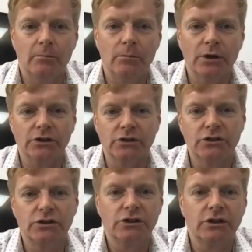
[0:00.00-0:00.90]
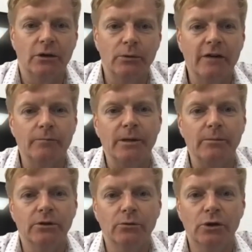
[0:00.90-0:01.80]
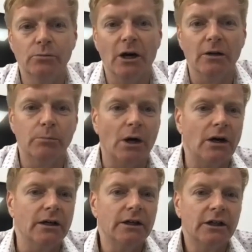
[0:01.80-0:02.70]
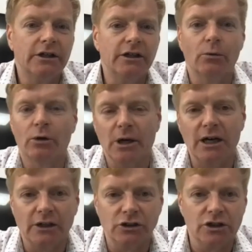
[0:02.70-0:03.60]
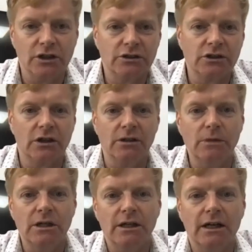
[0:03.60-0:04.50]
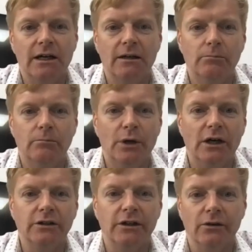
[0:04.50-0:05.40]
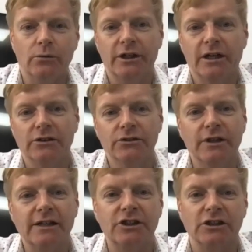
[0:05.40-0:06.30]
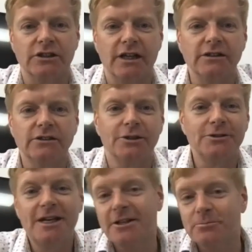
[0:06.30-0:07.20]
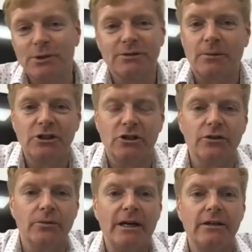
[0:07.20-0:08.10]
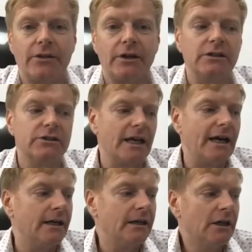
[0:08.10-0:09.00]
because we have people who might buy, want to buy 100 at a time, but we can't do that just yet. So yeah, but I mean, the main thing is that